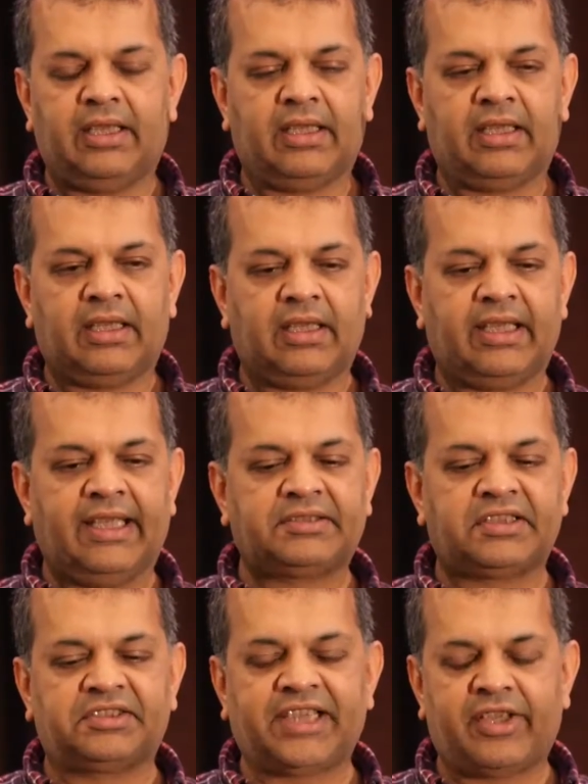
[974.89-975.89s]
uh,
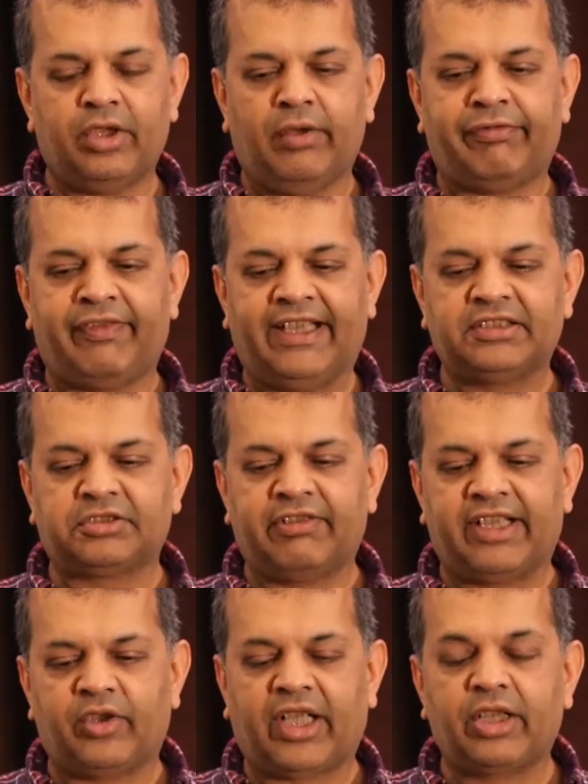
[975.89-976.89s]
it's a section of fence
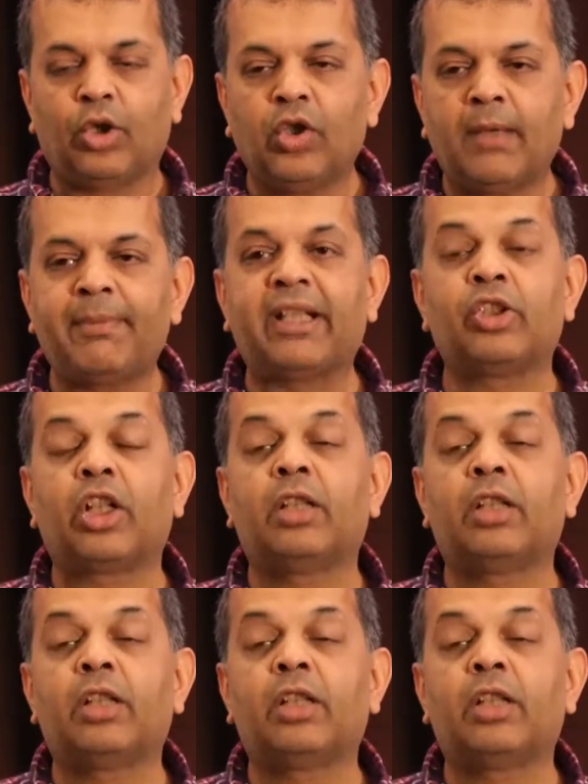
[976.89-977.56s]
where you can go up and you